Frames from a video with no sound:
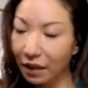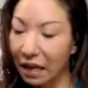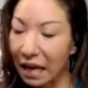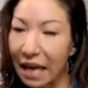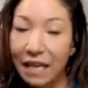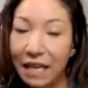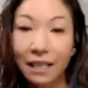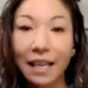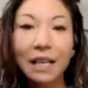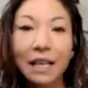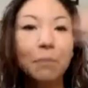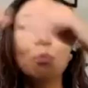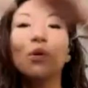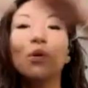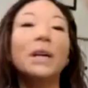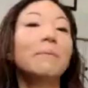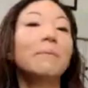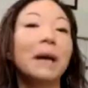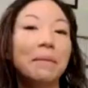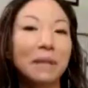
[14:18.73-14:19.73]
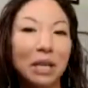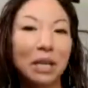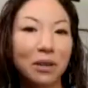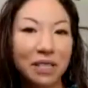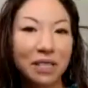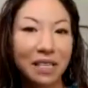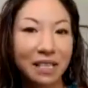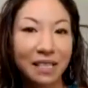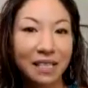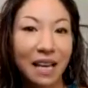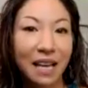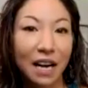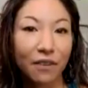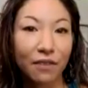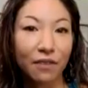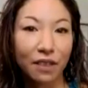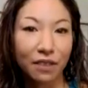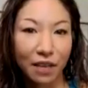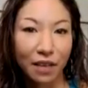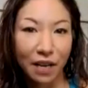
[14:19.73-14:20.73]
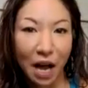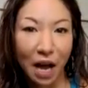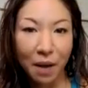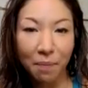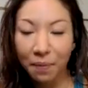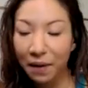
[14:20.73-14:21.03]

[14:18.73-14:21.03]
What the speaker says: and like bring my mirrors and set everything up.